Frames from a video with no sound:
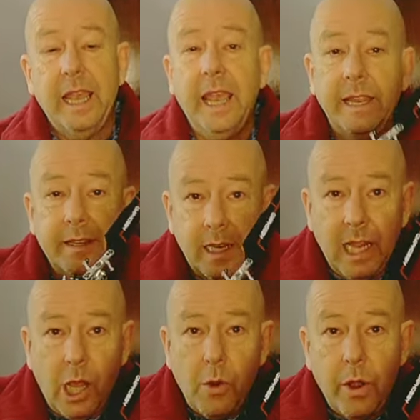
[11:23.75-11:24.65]
and
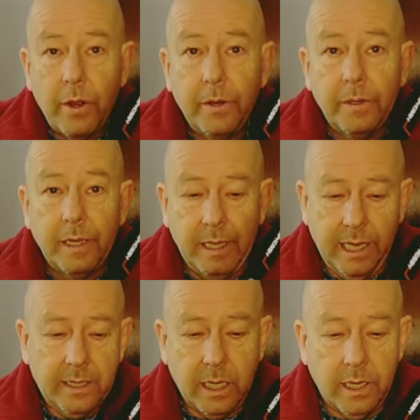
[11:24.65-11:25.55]
allow
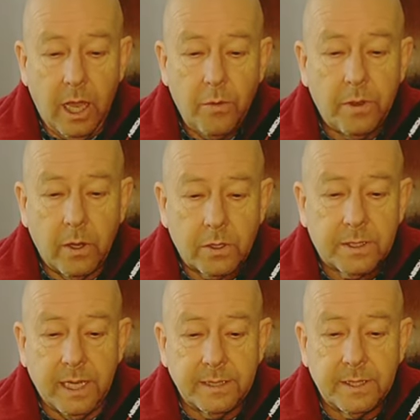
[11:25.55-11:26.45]
the
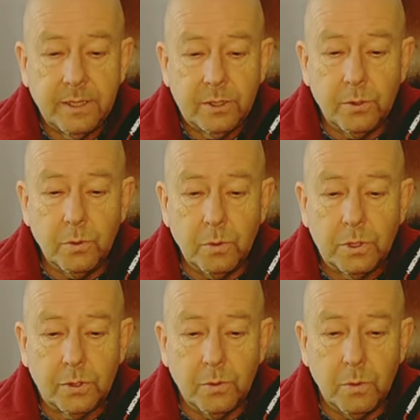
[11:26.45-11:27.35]
Loctite
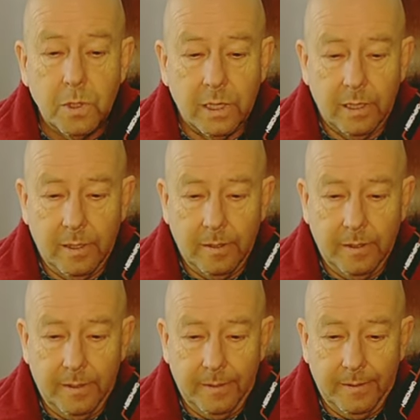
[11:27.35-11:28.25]

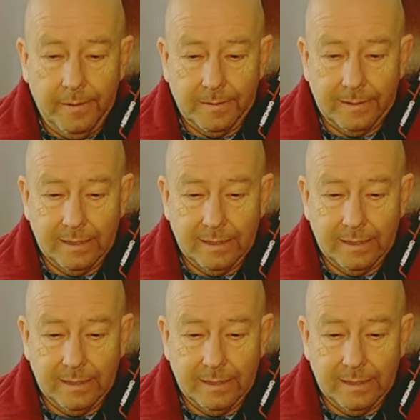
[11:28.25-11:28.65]
to